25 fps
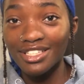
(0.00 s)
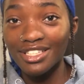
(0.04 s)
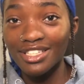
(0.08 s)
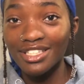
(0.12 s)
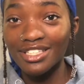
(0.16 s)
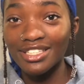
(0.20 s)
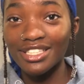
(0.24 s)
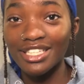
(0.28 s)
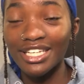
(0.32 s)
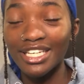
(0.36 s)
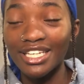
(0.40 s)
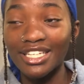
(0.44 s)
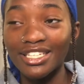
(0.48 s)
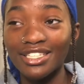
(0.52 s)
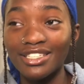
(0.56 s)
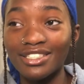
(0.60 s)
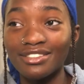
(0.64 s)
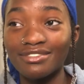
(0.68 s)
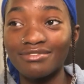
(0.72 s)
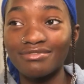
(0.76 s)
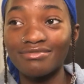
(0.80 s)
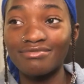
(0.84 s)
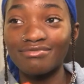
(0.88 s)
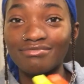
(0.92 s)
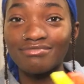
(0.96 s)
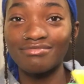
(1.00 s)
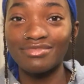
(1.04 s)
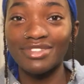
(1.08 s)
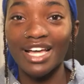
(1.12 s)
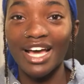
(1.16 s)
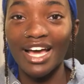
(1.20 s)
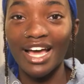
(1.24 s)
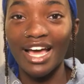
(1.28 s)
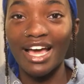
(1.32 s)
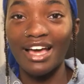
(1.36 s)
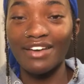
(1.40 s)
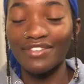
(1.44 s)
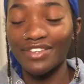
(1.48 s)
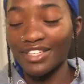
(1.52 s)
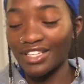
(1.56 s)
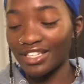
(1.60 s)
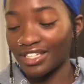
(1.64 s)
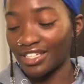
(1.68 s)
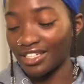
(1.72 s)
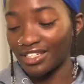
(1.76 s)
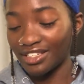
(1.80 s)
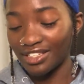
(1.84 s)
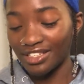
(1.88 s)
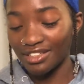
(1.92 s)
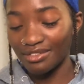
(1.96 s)
than not having
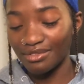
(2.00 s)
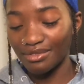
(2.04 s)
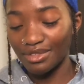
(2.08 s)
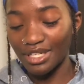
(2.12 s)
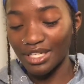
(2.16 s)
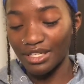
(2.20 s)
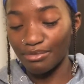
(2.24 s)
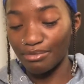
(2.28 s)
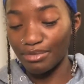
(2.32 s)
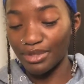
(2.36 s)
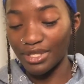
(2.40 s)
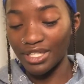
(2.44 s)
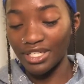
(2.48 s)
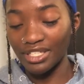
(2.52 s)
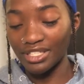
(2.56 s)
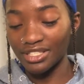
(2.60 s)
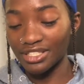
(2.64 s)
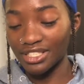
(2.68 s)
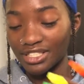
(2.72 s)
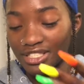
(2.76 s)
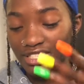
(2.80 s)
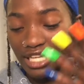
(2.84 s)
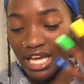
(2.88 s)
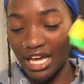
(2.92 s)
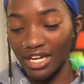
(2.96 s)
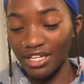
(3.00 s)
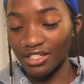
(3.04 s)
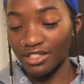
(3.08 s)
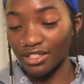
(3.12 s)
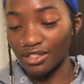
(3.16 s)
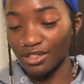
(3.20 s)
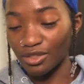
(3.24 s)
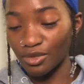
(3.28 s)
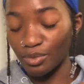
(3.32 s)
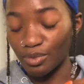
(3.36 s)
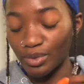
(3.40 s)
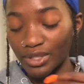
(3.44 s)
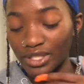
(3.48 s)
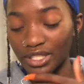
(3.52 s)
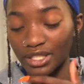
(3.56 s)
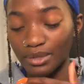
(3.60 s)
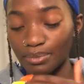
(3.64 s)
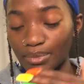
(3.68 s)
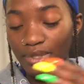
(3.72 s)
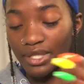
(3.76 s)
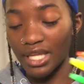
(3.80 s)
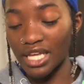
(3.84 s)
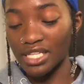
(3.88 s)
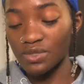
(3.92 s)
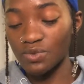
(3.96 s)
it and being just out of the loop with it.
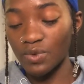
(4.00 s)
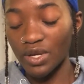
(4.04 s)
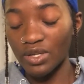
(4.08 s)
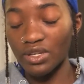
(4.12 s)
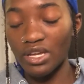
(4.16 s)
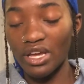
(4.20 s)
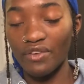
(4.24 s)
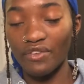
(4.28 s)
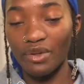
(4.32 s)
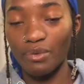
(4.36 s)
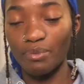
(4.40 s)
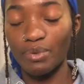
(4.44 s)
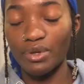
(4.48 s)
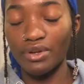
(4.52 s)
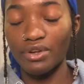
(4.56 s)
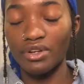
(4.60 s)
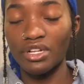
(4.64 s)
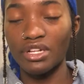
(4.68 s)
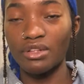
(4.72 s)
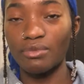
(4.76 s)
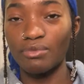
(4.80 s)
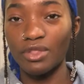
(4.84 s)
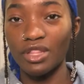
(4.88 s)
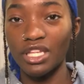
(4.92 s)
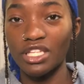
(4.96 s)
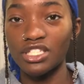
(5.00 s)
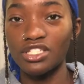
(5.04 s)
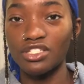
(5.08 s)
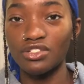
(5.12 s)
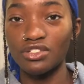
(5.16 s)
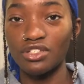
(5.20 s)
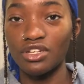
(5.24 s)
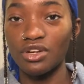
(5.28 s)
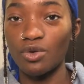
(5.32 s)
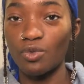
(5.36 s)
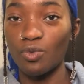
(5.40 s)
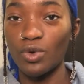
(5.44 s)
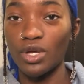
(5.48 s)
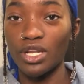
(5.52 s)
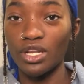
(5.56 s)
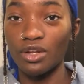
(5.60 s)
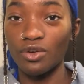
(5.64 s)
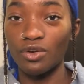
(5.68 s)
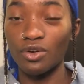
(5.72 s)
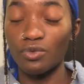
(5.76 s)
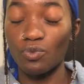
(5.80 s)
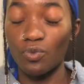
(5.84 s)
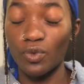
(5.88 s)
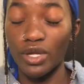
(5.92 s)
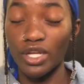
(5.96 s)
But that's why you have your period. It lets you know
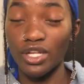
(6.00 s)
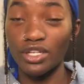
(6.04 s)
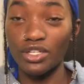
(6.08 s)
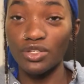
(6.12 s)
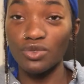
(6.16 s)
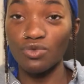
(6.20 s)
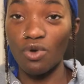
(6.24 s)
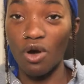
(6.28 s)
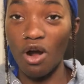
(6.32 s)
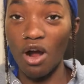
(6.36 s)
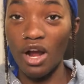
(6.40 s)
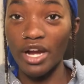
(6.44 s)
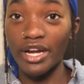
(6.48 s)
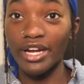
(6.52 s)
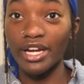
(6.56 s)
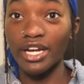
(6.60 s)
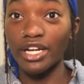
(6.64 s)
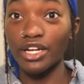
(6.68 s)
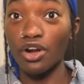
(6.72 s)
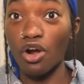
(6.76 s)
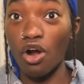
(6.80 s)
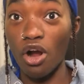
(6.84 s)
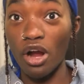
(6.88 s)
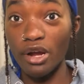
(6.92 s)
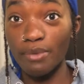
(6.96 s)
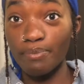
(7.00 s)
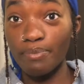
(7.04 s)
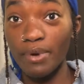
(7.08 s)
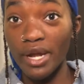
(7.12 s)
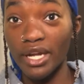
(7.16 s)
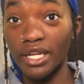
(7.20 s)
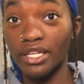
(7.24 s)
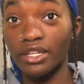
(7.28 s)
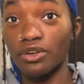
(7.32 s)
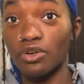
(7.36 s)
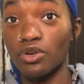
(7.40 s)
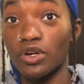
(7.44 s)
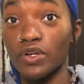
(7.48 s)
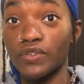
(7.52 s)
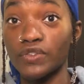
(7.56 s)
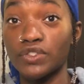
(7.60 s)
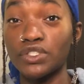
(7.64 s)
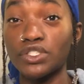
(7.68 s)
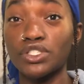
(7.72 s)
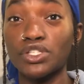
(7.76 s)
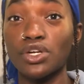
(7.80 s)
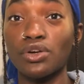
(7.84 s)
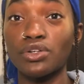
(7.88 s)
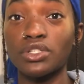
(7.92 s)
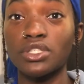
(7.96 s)
when you are and aren't pregnant, or if you
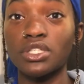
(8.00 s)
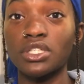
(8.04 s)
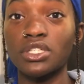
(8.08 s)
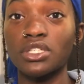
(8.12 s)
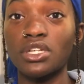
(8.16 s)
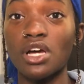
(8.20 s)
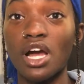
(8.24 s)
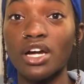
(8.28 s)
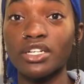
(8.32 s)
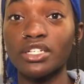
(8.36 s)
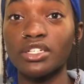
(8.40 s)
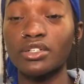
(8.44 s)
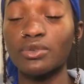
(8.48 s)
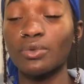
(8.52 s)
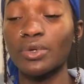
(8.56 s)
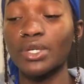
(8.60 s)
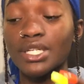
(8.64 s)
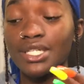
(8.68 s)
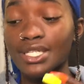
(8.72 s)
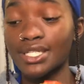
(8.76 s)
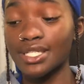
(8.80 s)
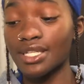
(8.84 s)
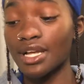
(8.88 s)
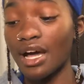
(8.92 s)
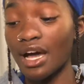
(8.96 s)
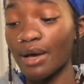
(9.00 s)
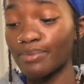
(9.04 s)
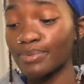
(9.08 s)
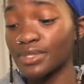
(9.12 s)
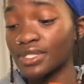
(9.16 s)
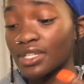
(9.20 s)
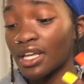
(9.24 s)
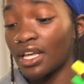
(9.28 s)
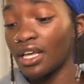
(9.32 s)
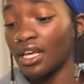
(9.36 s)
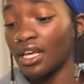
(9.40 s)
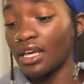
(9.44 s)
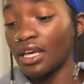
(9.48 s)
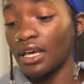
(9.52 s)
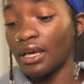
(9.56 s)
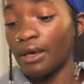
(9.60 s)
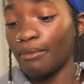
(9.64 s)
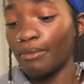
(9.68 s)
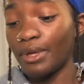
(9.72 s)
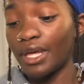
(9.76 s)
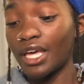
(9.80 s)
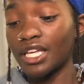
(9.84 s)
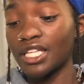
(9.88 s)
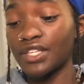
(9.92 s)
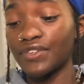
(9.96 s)
should go to the doctor when it stops.
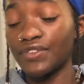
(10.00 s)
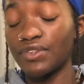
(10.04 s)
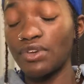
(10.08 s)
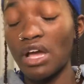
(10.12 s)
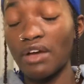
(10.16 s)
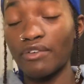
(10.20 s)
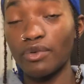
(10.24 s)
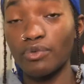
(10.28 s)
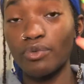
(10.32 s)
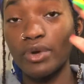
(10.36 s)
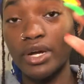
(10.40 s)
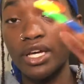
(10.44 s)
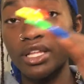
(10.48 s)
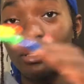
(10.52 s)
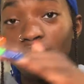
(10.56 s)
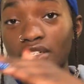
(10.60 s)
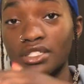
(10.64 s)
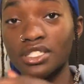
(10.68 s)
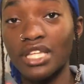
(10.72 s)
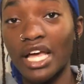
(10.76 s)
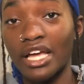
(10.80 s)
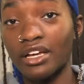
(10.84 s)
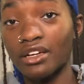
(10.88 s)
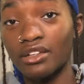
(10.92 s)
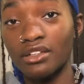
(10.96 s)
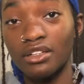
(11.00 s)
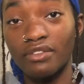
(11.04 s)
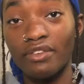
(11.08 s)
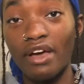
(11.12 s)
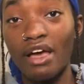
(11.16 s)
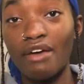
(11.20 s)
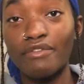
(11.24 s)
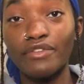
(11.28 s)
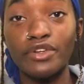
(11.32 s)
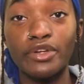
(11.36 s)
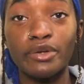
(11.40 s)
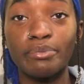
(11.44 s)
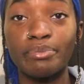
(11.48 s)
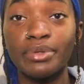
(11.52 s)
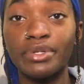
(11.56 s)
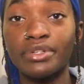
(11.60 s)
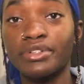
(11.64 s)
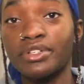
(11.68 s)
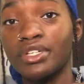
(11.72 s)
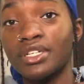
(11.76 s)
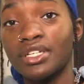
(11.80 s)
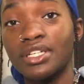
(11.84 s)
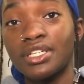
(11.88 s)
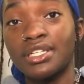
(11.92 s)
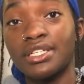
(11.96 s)
Because if you have a regular cycle of having your
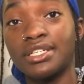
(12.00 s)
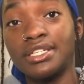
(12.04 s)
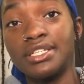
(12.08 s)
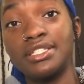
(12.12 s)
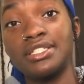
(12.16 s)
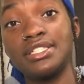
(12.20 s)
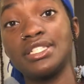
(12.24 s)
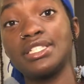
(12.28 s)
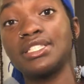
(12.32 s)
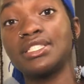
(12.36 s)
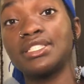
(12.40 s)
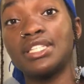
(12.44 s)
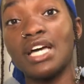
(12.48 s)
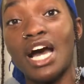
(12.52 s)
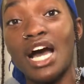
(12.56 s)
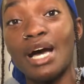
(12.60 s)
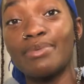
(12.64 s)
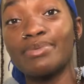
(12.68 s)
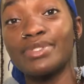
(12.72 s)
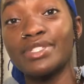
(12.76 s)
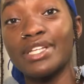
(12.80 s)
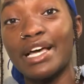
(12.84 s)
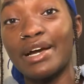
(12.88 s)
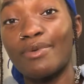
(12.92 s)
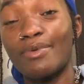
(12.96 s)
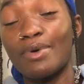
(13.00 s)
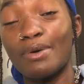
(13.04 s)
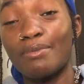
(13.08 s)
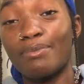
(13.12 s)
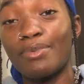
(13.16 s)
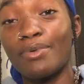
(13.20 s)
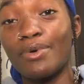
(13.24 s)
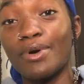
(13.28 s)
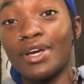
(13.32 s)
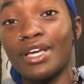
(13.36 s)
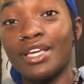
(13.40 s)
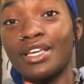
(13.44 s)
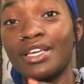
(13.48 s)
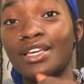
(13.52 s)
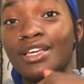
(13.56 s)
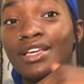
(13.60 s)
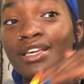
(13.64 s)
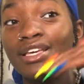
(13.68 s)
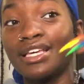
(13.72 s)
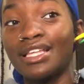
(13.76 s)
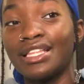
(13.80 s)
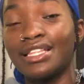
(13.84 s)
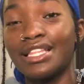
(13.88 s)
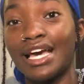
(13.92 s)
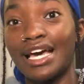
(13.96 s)
period and it just stops at one point,
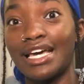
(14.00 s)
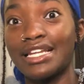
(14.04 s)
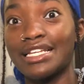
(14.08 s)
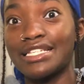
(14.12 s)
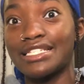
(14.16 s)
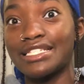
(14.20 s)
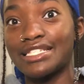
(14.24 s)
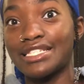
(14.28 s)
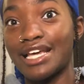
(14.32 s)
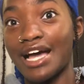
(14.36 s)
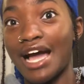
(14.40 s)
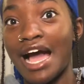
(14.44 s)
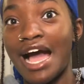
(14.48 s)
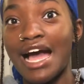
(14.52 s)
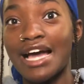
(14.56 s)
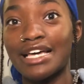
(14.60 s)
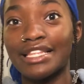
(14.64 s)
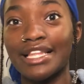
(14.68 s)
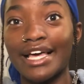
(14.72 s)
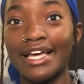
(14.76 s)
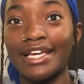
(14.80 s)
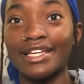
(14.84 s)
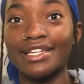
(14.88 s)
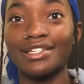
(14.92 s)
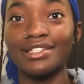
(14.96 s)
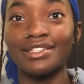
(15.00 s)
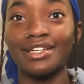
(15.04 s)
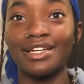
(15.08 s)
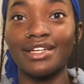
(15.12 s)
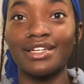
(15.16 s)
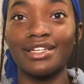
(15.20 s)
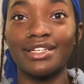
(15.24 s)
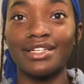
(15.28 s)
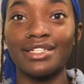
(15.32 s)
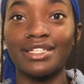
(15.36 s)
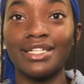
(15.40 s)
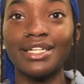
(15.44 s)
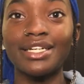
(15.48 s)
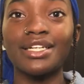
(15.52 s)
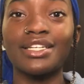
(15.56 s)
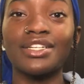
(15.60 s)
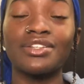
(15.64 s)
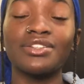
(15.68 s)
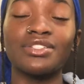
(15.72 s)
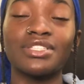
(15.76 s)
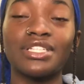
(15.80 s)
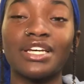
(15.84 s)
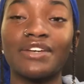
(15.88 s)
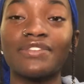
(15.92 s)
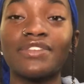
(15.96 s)
that is not like good.
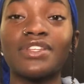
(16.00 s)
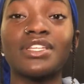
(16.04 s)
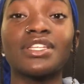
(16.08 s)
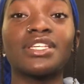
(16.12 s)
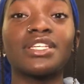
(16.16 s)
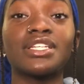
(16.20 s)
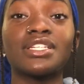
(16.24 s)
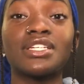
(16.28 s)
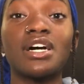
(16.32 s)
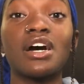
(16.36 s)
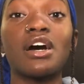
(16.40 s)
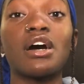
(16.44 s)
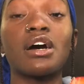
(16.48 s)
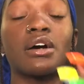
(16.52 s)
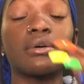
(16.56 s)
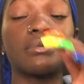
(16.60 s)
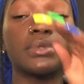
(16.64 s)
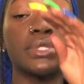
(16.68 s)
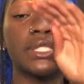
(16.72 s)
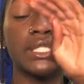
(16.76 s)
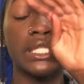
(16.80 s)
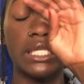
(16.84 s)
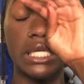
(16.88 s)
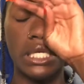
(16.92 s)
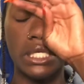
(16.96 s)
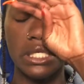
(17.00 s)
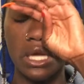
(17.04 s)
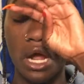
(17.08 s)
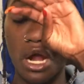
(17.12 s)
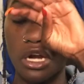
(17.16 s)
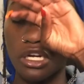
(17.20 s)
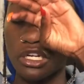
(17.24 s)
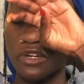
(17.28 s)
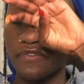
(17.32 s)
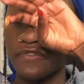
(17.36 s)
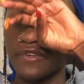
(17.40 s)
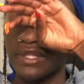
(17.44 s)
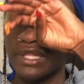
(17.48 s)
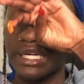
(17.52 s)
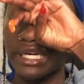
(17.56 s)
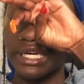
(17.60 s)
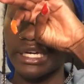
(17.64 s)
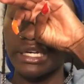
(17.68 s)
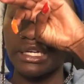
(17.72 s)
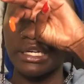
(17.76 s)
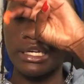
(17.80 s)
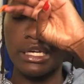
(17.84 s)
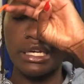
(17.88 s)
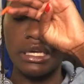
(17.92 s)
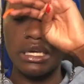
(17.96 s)
You definitely need to see a doctor for
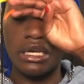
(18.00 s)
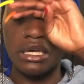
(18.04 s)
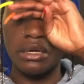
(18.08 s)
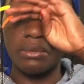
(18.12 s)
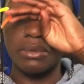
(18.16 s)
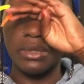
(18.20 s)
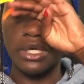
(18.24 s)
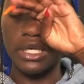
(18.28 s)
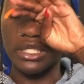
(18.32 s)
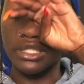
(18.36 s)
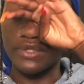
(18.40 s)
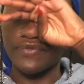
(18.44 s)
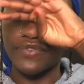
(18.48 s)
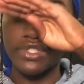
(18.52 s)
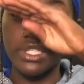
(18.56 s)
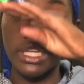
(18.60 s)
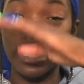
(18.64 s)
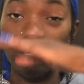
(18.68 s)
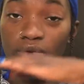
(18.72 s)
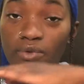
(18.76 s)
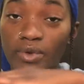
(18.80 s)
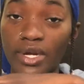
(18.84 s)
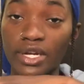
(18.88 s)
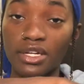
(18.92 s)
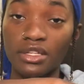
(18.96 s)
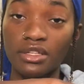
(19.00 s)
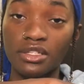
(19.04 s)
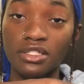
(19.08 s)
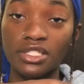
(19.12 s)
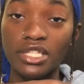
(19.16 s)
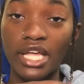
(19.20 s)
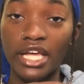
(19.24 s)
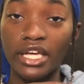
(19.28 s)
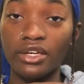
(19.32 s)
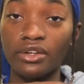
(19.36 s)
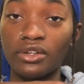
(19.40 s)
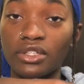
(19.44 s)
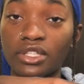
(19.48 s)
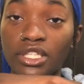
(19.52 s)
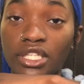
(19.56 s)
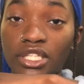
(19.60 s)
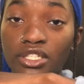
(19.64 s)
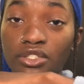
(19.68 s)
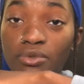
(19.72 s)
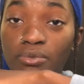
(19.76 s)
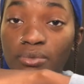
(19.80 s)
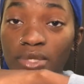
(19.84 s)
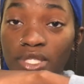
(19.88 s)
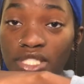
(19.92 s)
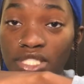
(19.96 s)
that, because if it's at a regular cycle and then
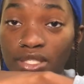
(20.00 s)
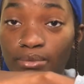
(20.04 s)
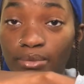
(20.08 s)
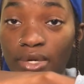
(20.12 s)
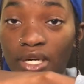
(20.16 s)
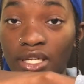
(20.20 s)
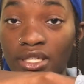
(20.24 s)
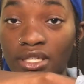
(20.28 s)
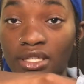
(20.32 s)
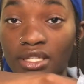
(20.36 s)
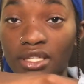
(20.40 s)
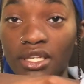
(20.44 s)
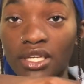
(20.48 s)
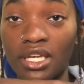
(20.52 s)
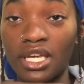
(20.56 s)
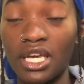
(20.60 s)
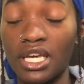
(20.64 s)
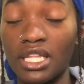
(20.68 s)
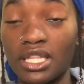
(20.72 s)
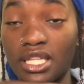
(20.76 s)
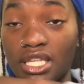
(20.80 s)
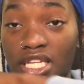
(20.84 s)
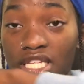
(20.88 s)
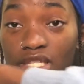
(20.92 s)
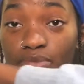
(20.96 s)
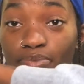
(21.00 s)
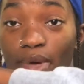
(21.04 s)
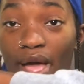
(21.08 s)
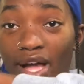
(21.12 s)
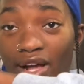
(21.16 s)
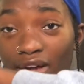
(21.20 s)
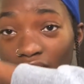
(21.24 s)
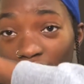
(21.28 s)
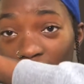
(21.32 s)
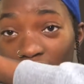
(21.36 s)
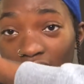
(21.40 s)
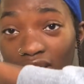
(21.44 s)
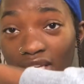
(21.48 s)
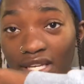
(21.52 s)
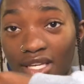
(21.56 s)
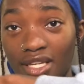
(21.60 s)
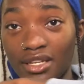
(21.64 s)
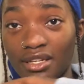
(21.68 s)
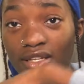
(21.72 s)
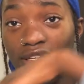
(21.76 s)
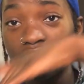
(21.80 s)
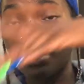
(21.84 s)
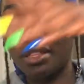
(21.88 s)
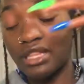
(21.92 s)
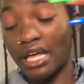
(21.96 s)
you miss a month and then it's back on
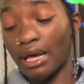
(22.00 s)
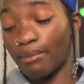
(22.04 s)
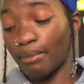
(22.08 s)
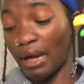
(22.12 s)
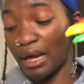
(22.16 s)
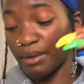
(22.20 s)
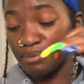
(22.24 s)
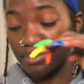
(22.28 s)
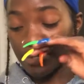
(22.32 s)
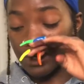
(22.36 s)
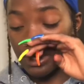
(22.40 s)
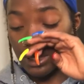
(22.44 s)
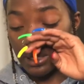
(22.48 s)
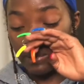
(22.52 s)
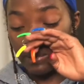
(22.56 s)
again, there might be